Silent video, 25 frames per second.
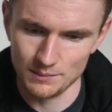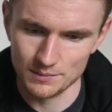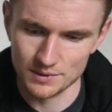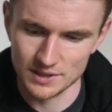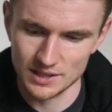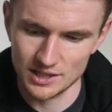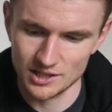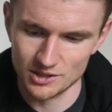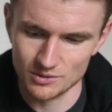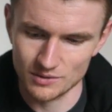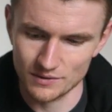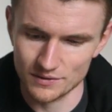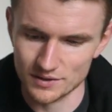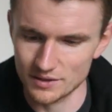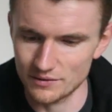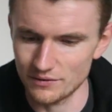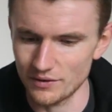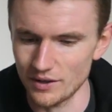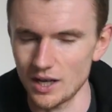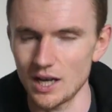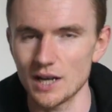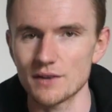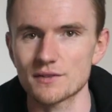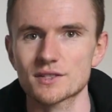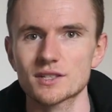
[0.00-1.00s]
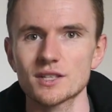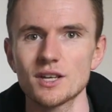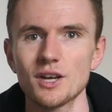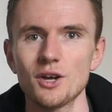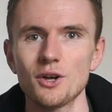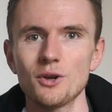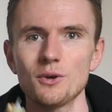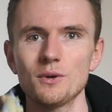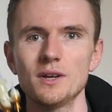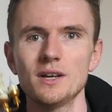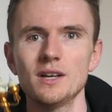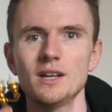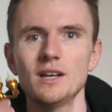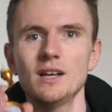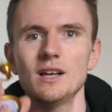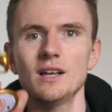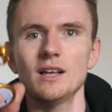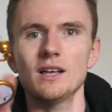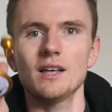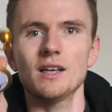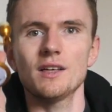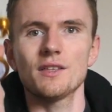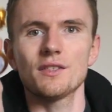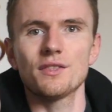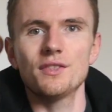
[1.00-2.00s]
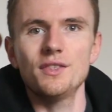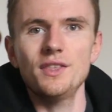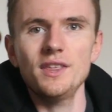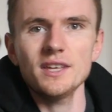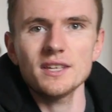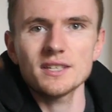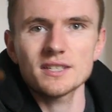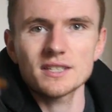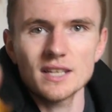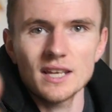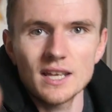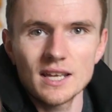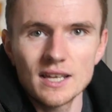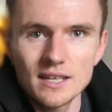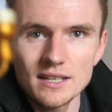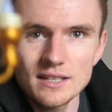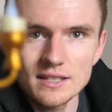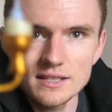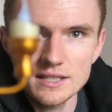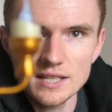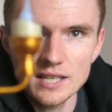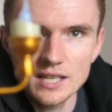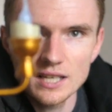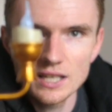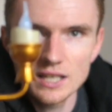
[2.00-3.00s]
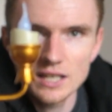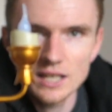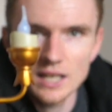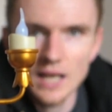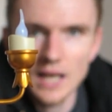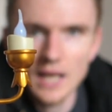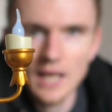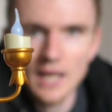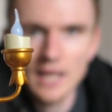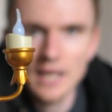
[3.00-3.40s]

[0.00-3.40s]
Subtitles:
Yep, seems to have survived. So, this is